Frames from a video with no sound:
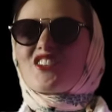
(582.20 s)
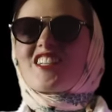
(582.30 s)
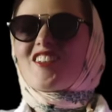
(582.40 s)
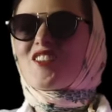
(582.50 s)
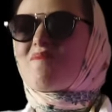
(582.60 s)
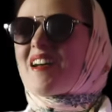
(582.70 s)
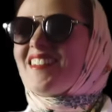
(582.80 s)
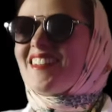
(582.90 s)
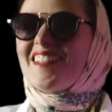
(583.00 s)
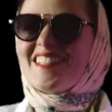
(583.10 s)
just
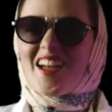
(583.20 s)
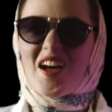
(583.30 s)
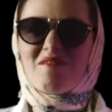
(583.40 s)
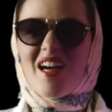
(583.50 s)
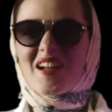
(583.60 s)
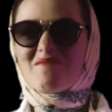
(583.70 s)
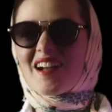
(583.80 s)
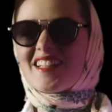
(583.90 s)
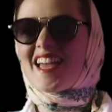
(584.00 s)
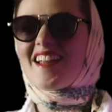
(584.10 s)
expanded the timeline
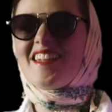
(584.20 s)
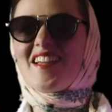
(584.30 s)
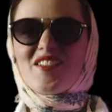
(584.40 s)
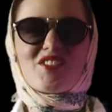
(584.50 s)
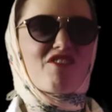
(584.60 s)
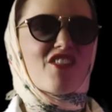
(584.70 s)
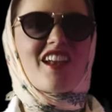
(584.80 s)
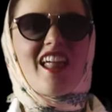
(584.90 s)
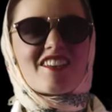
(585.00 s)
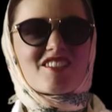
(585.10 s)
by 10 years for the
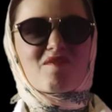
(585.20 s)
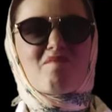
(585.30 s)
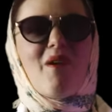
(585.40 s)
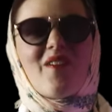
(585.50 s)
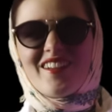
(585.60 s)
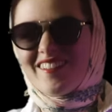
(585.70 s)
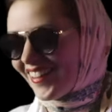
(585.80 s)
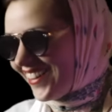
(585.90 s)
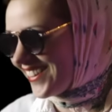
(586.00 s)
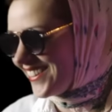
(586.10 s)
last point.